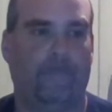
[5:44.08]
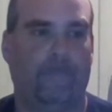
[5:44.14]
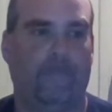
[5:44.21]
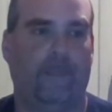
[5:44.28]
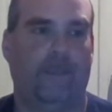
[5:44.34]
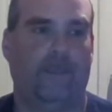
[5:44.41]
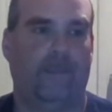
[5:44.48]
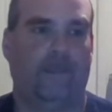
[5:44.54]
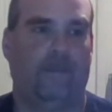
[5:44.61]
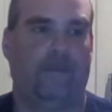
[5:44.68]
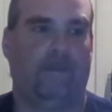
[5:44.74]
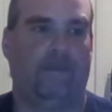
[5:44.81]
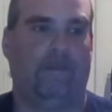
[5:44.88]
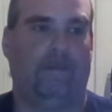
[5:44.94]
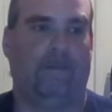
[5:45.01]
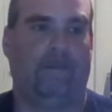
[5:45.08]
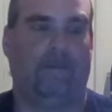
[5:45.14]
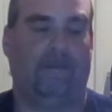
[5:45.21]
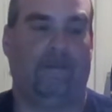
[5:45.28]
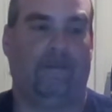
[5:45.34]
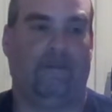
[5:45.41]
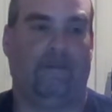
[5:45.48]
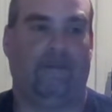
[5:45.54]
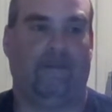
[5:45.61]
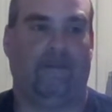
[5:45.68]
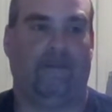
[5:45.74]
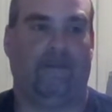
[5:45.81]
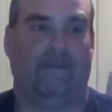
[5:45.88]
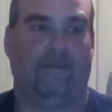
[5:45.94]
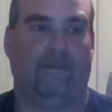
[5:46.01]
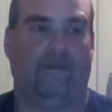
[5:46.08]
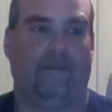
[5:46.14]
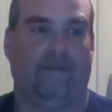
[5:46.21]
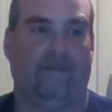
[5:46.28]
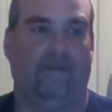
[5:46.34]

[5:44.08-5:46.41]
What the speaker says: (no one is talking)